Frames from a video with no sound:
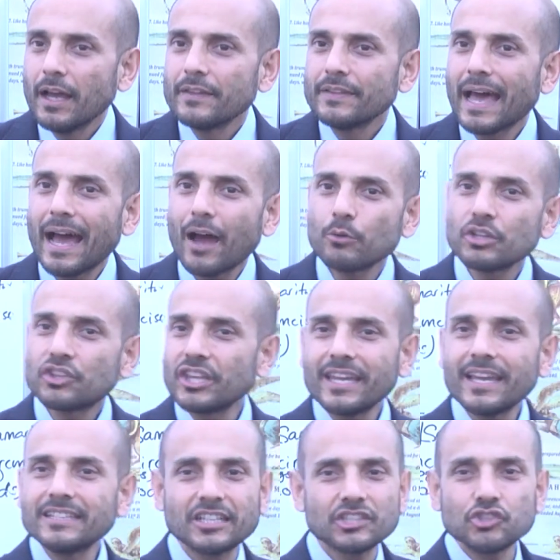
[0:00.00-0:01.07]
Now, the
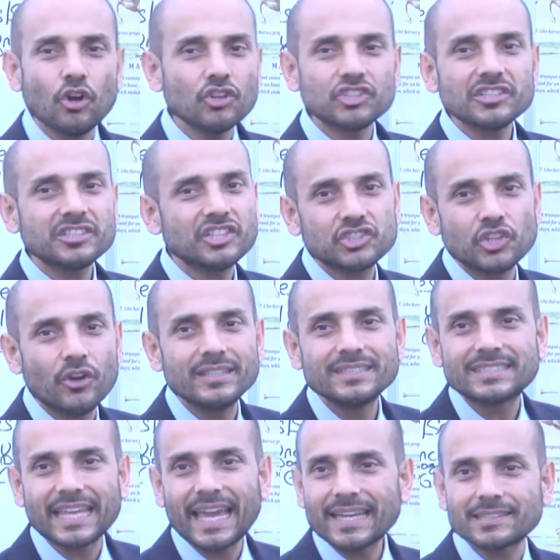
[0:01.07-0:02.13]
thing is, it's not just a certain
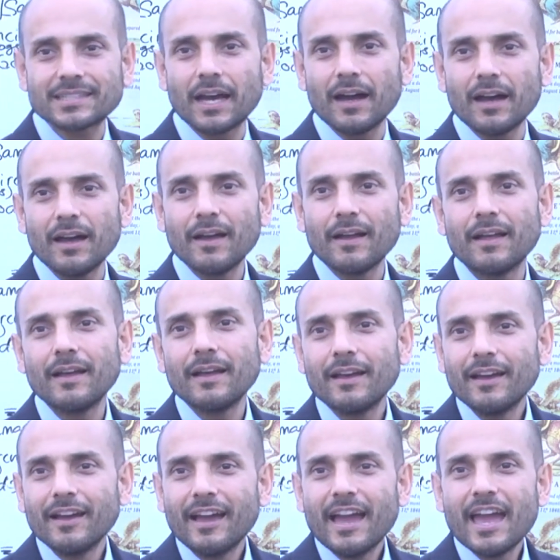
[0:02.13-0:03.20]
sector.
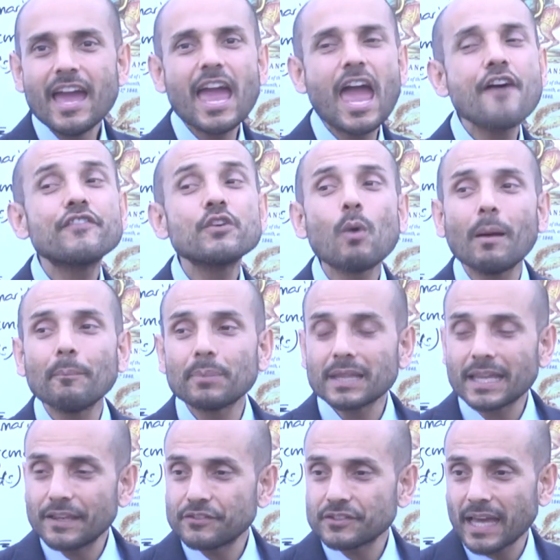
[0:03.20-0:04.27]
Everyone
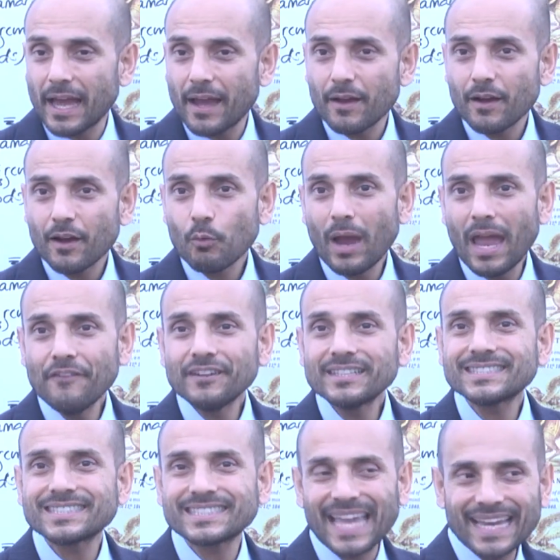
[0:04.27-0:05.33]
believes that. Whatever
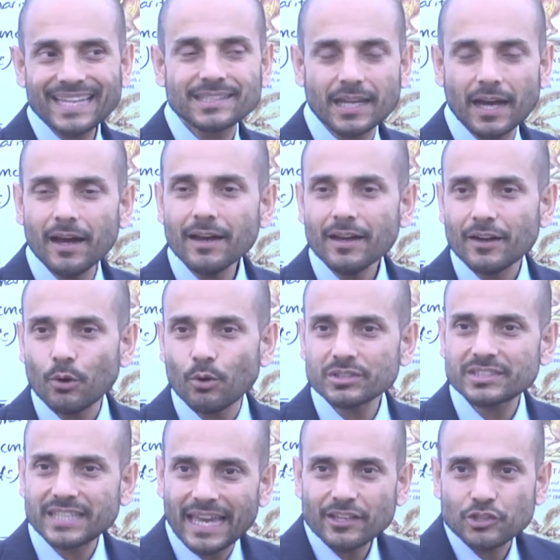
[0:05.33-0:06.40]
sector or
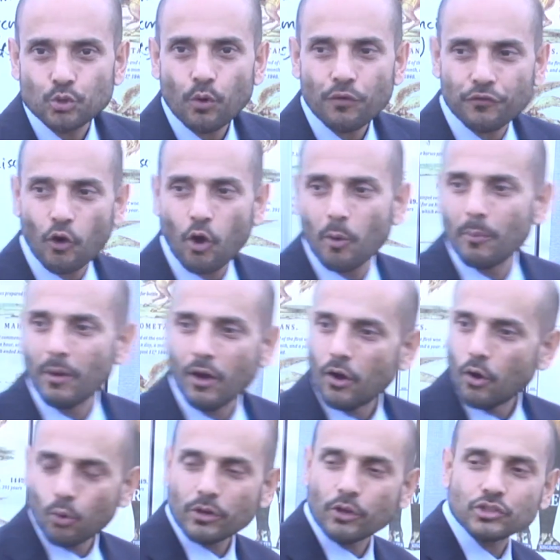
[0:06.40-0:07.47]
sect you're from,
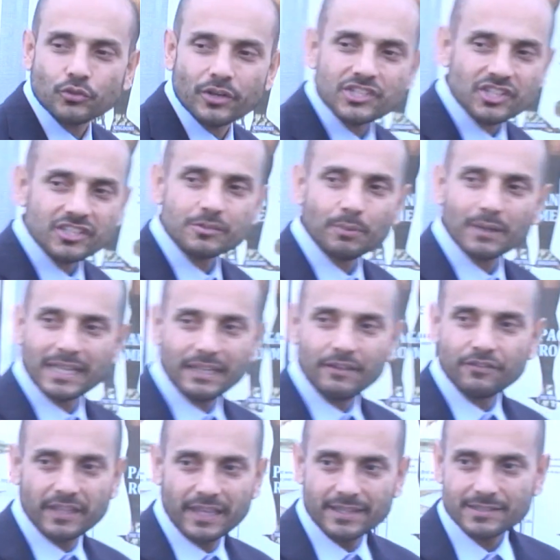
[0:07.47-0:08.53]
all those Christians
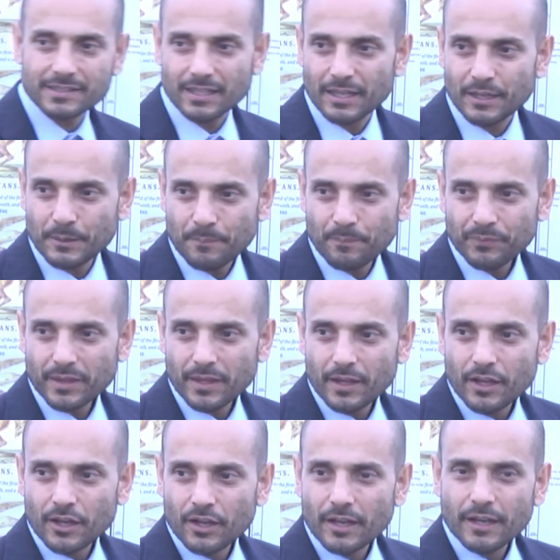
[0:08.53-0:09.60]
believe this.
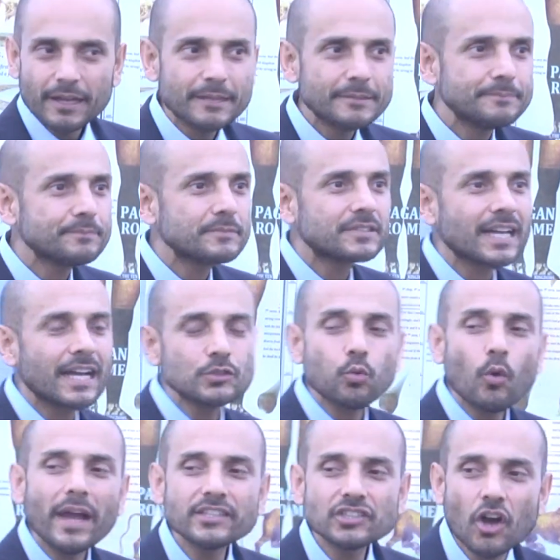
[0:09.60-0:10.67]
That's
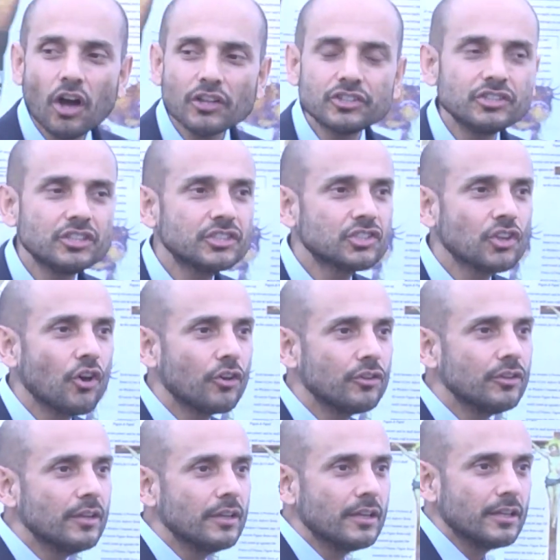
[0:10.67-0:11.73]
why it's hard to
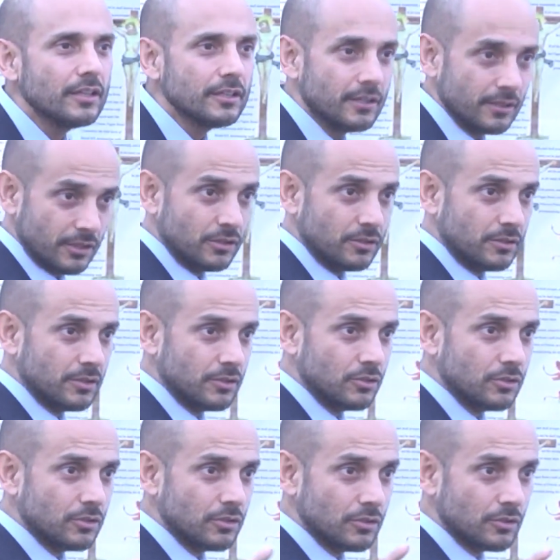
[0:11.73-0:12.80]
discern.
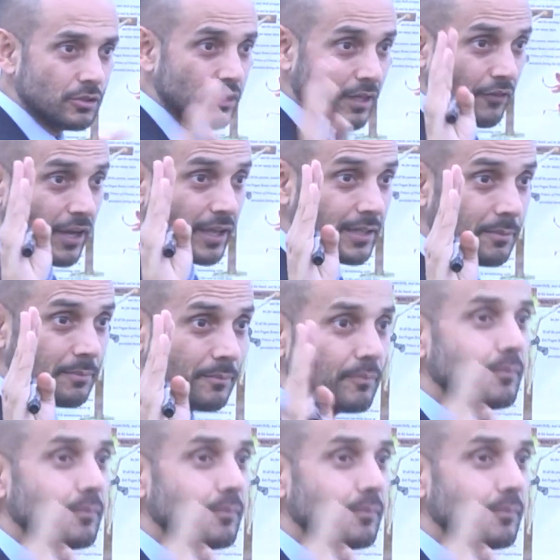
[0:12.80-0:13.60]
Did you have your hand up?